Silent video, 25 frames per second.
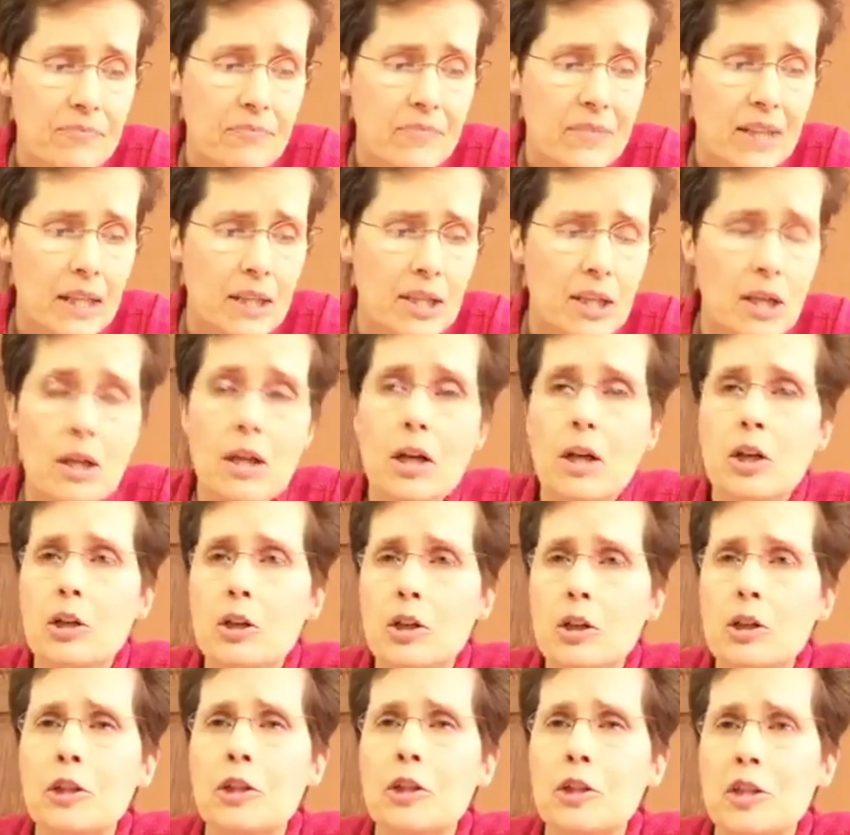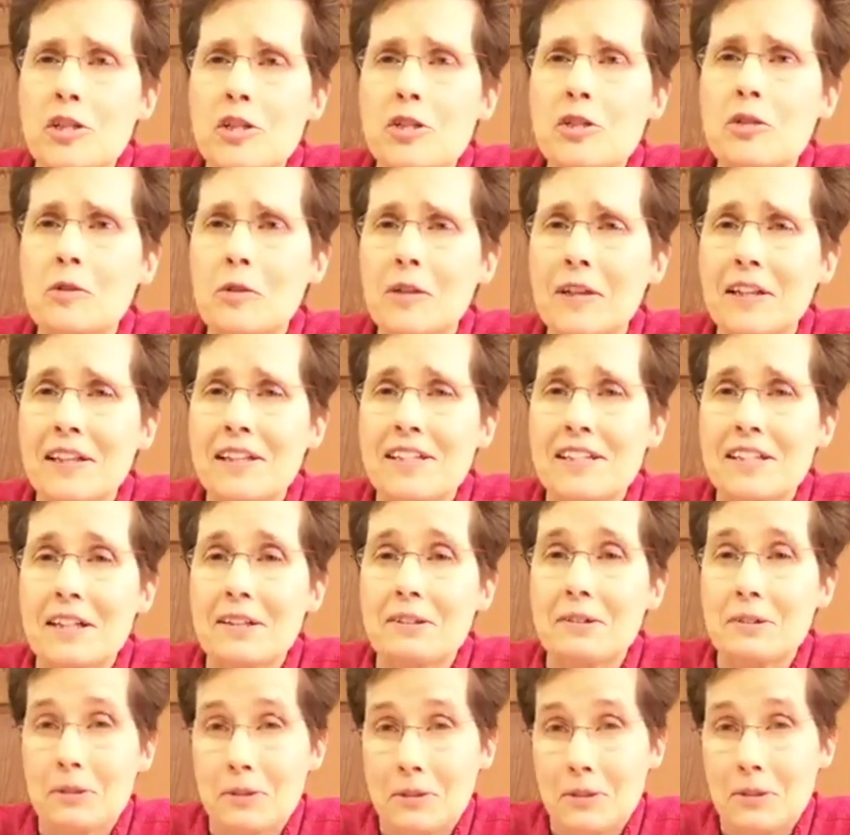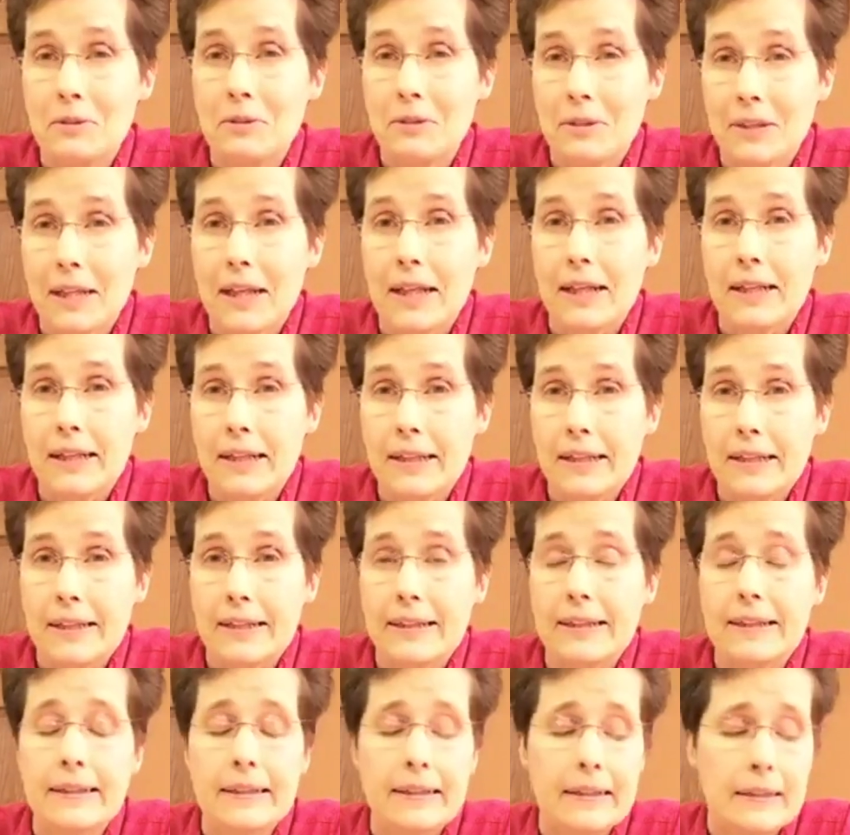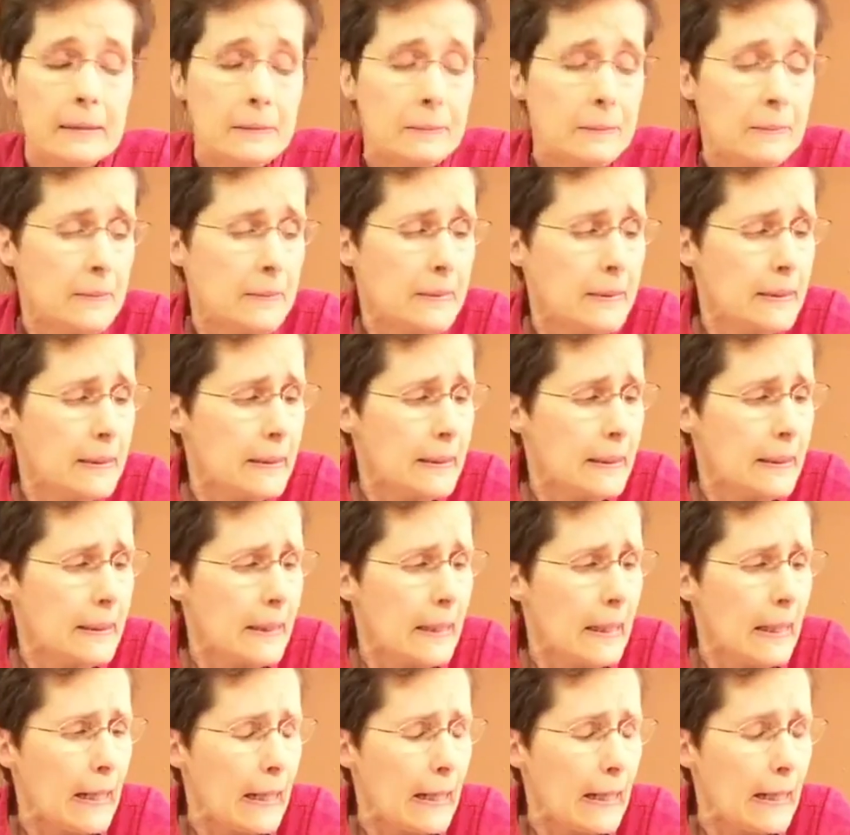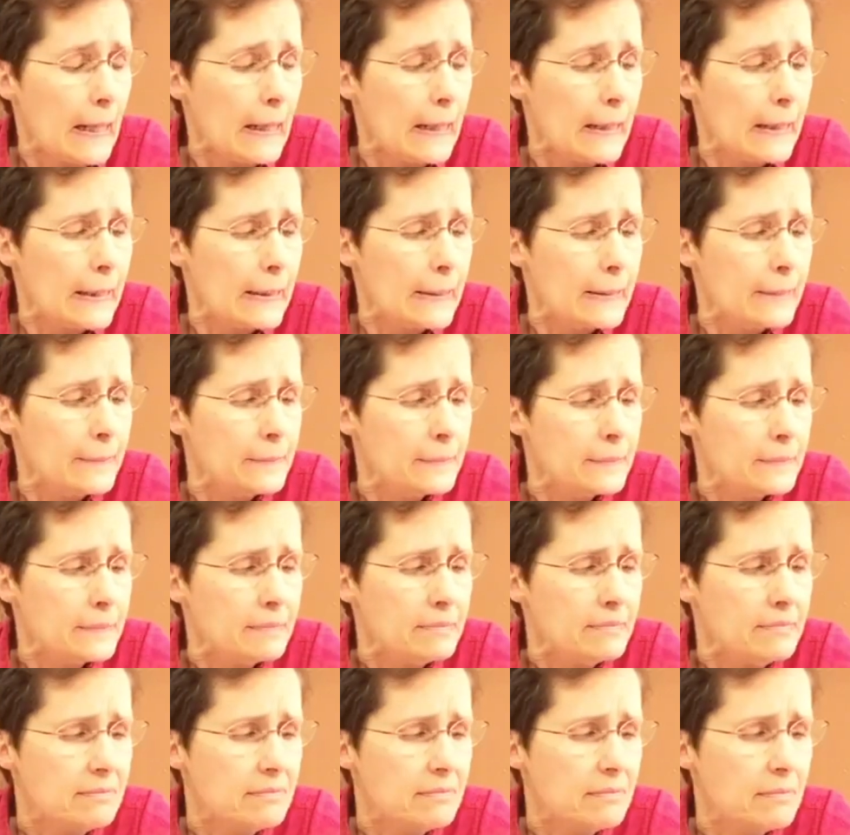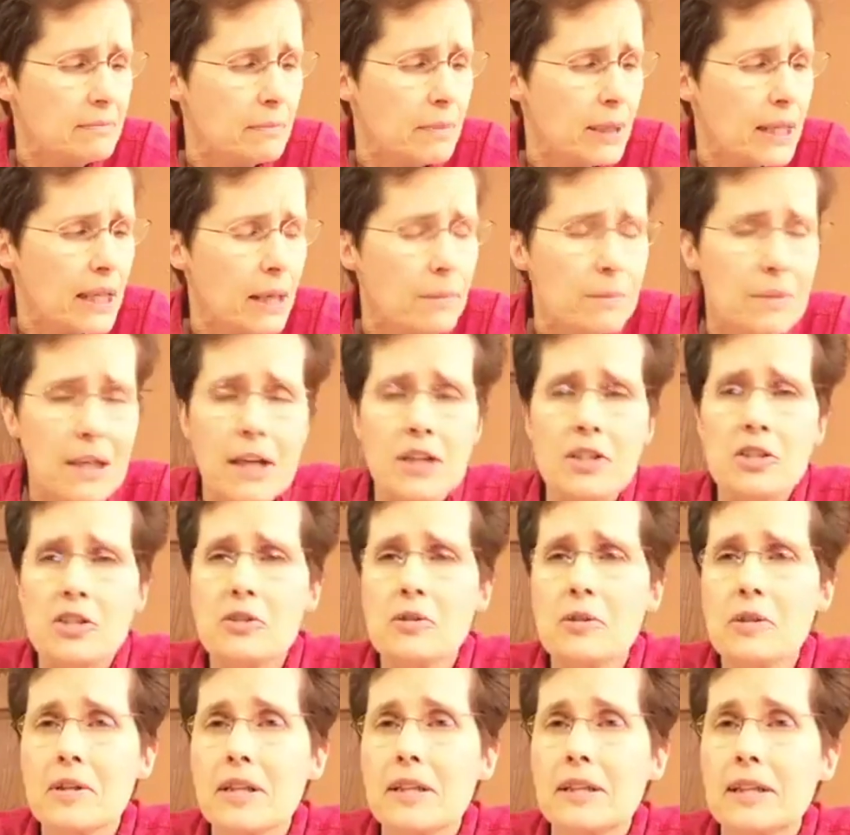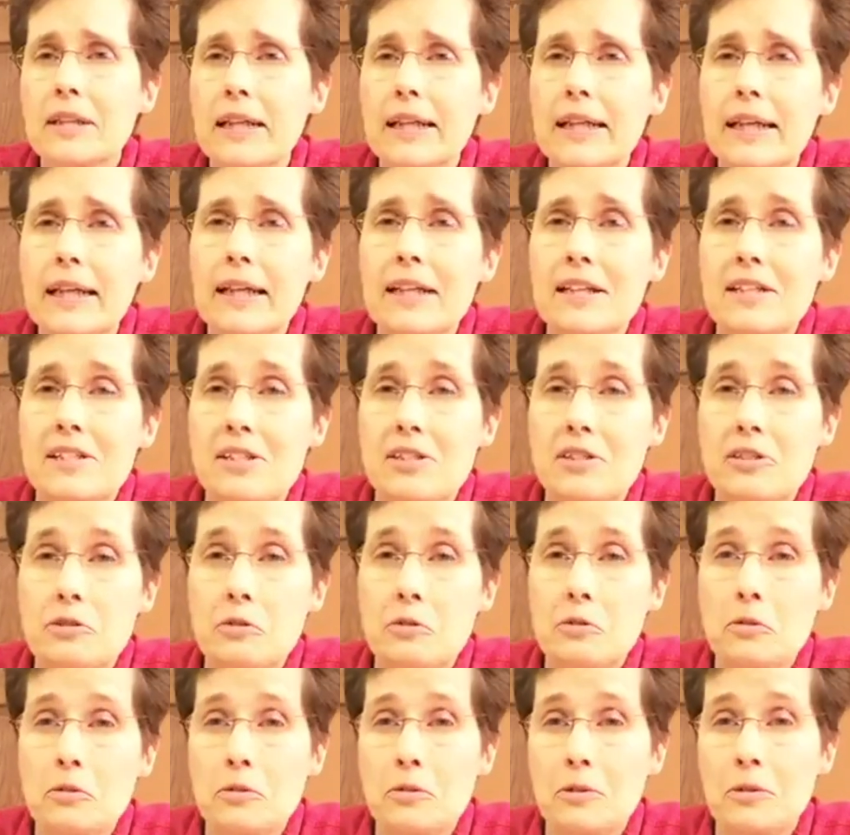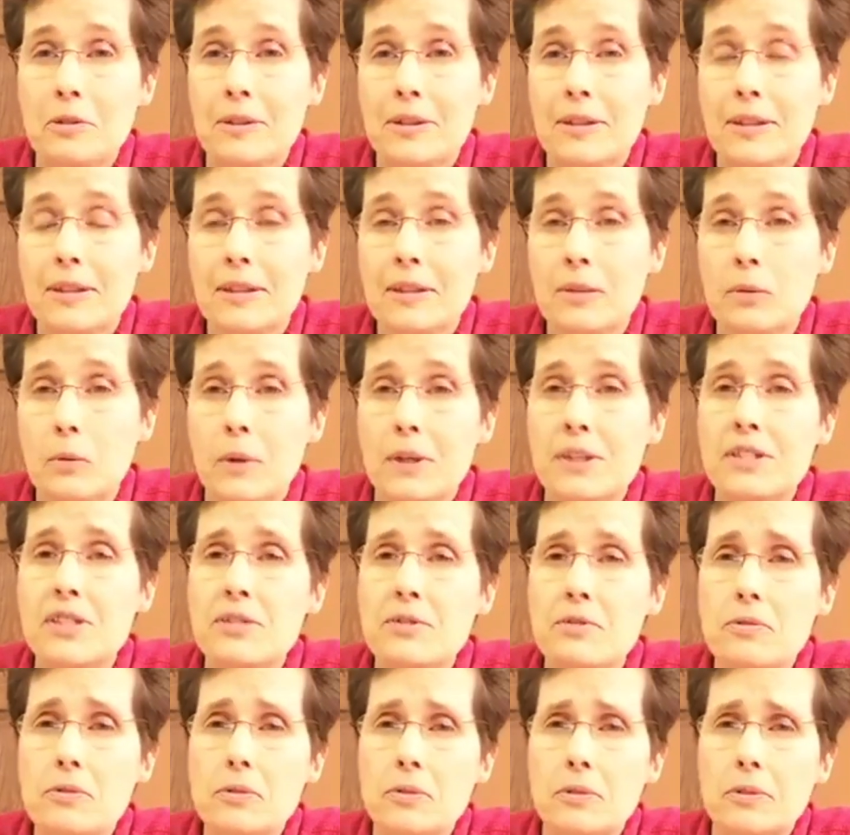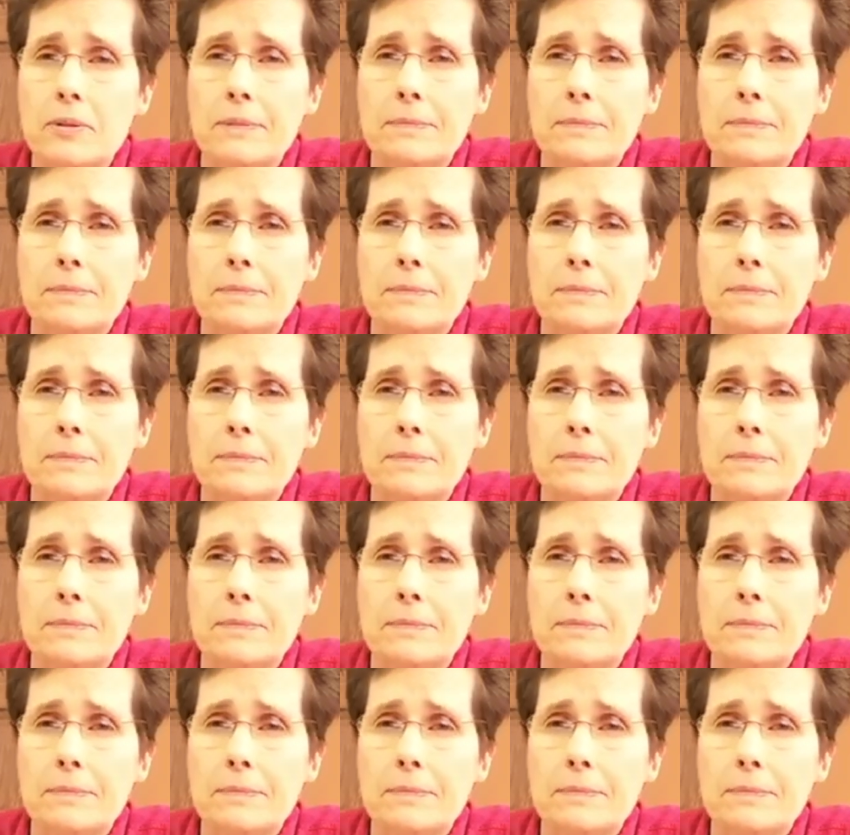There are good historians out there doing that kind of thing, but I'm not sure that they get us to what's true,